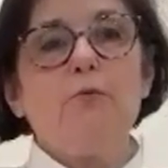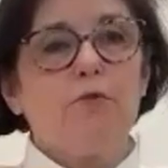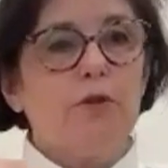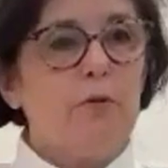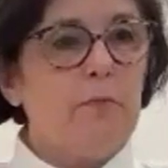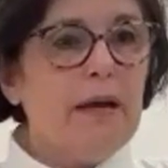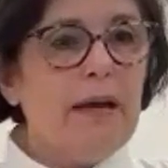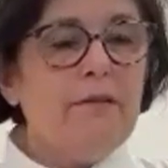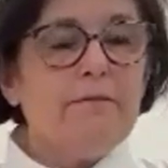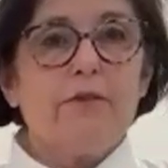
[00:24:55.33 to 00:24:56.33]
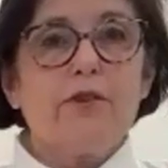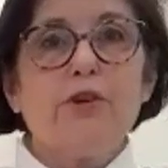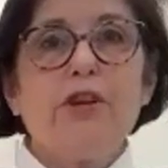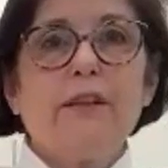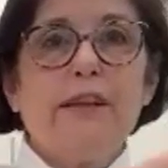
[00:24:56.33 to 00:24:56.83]
room for
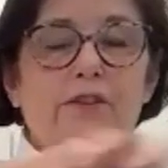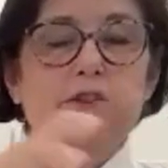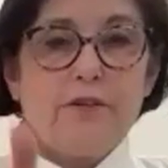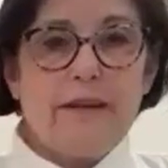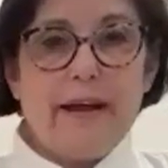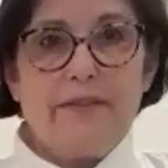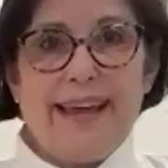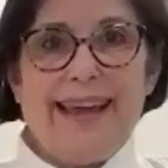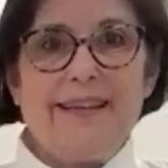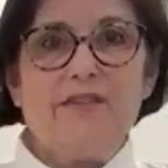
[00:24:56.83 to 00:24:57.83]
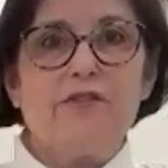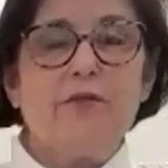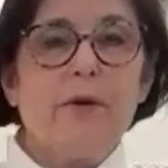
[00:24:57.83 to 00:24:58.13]
circulation around the edges.